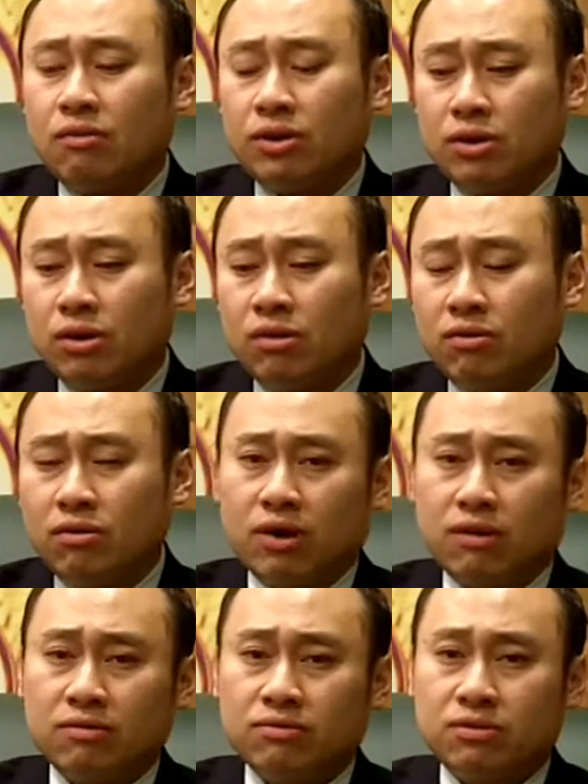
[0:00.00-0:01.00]
We
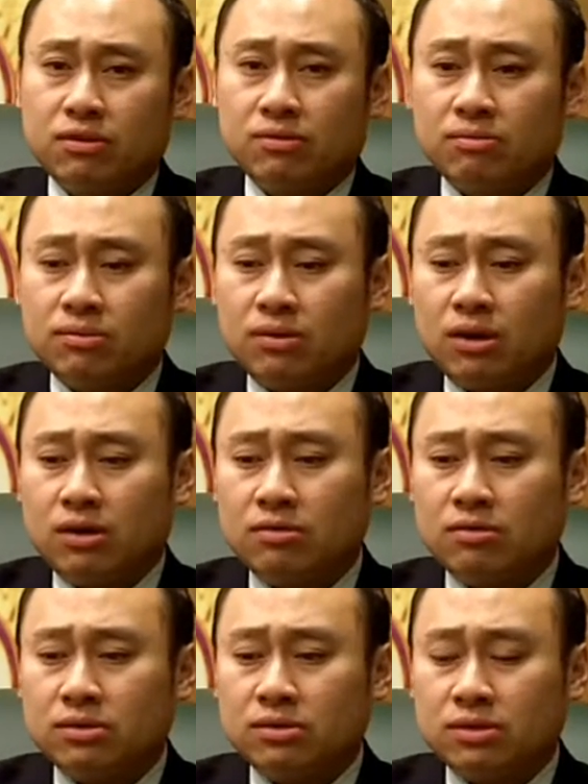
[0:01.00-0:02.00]
know from
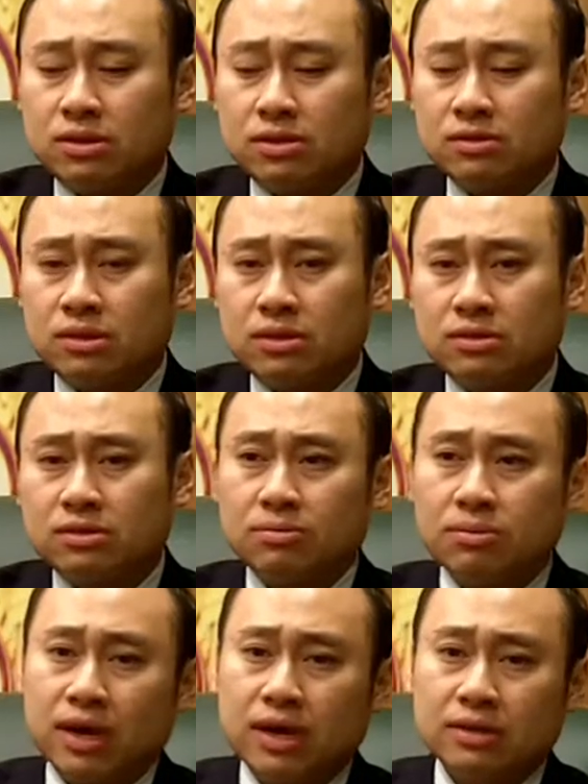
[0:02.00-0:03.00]
our recent studies
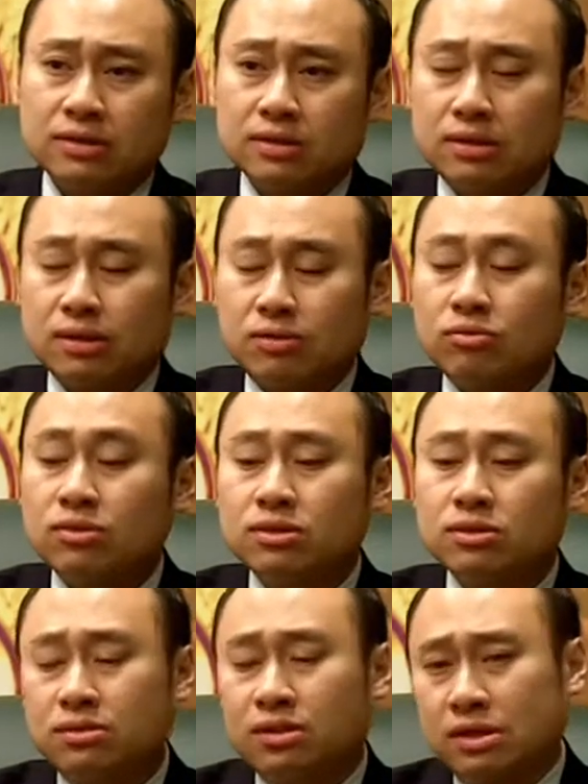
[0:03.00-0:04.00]
in the past,
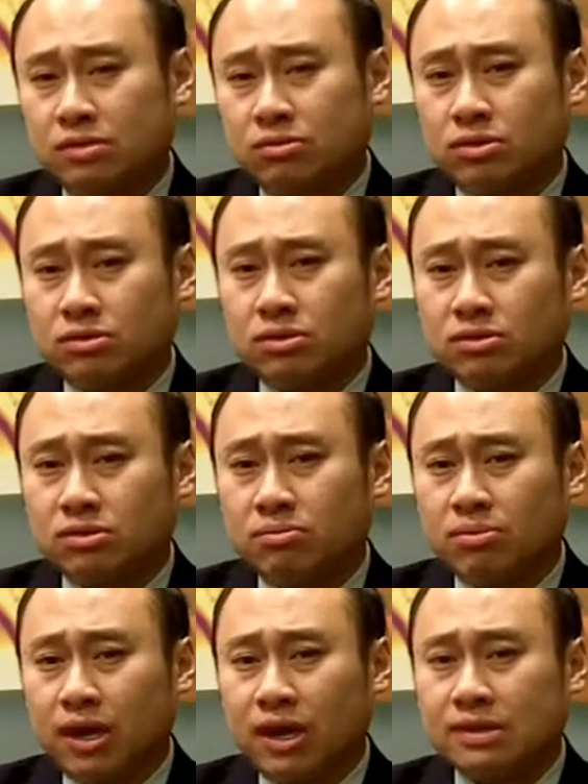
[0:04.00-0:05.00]
recent studies as well as those in
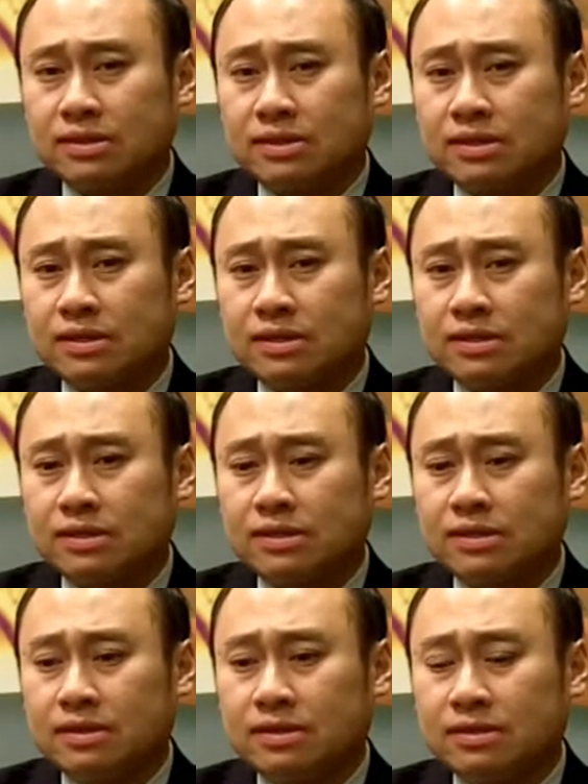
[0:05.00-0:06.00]
the past,
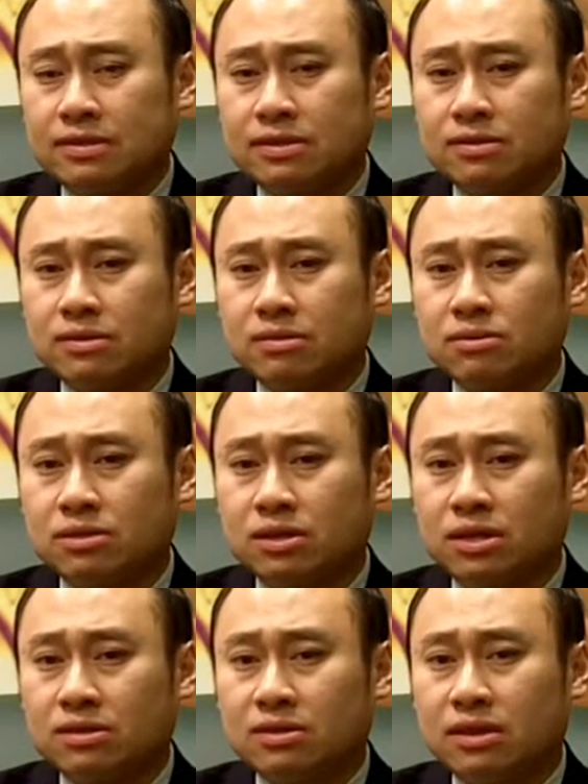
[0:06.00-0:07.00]
there is some
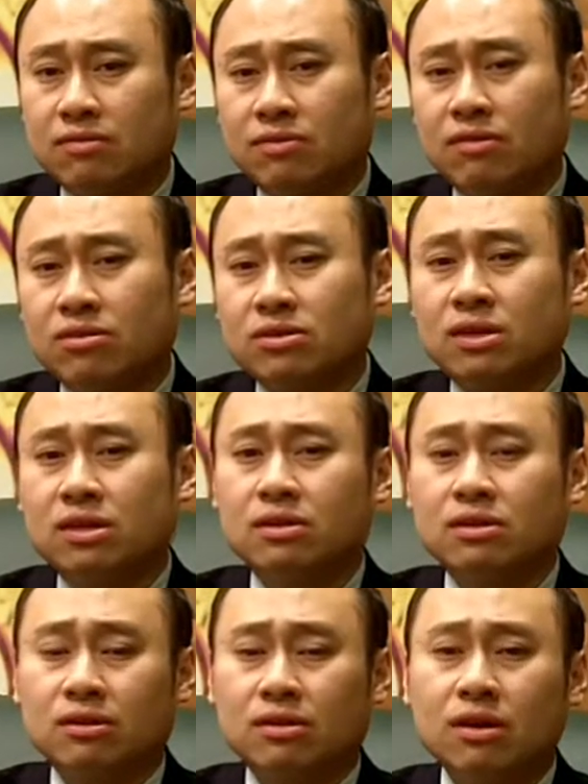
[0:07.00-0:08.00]
suggestion that if you have a
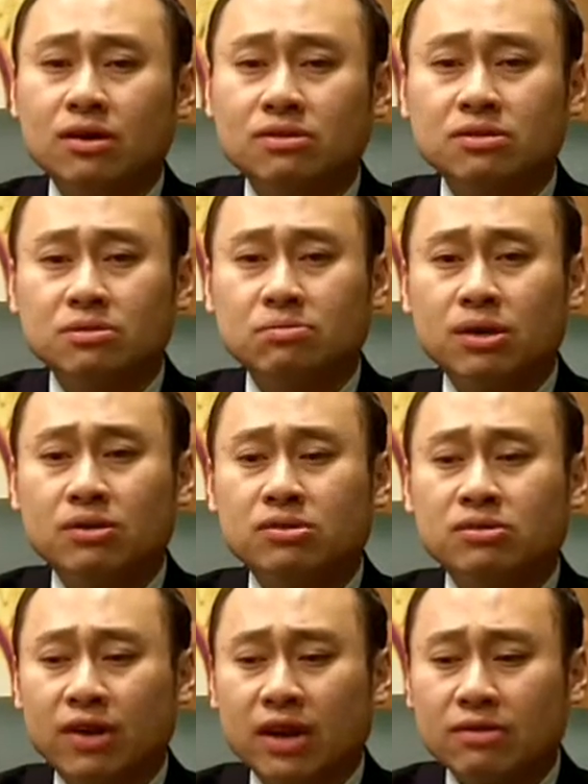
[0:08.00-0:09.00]
secondary cause, there's better
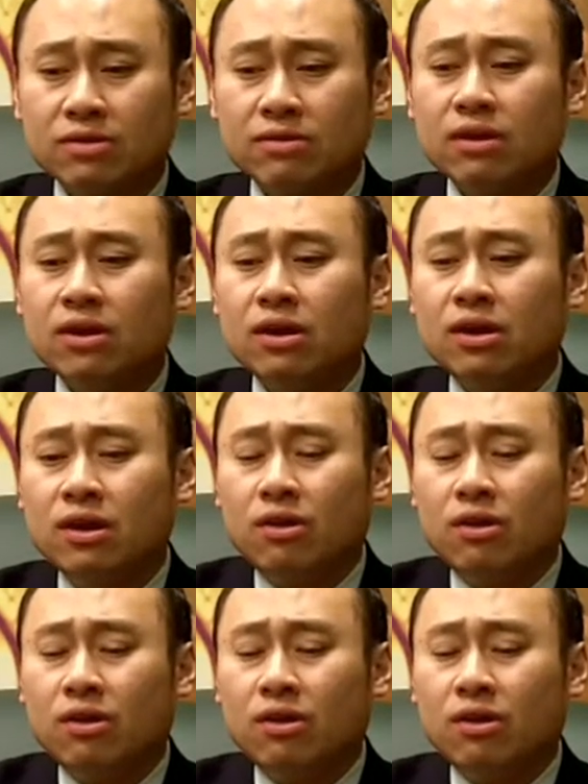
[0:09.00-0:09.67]
survival,